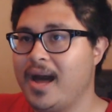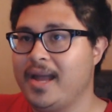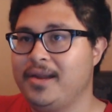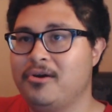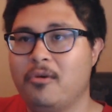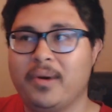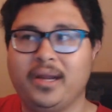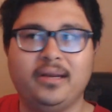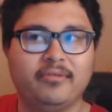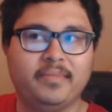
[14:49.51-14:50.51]
I hope
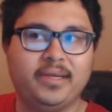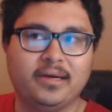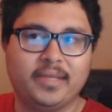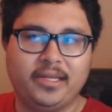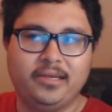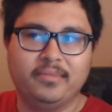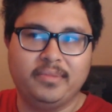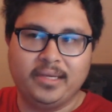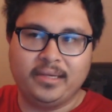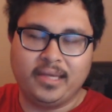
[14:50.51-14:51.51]
I never become that human
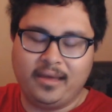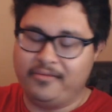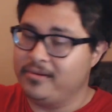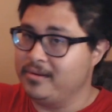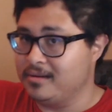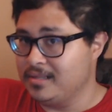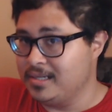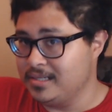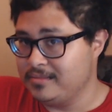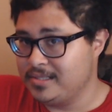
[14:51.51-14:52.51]
being ever in our
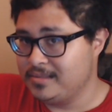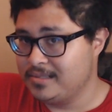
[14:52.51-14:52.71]
lives.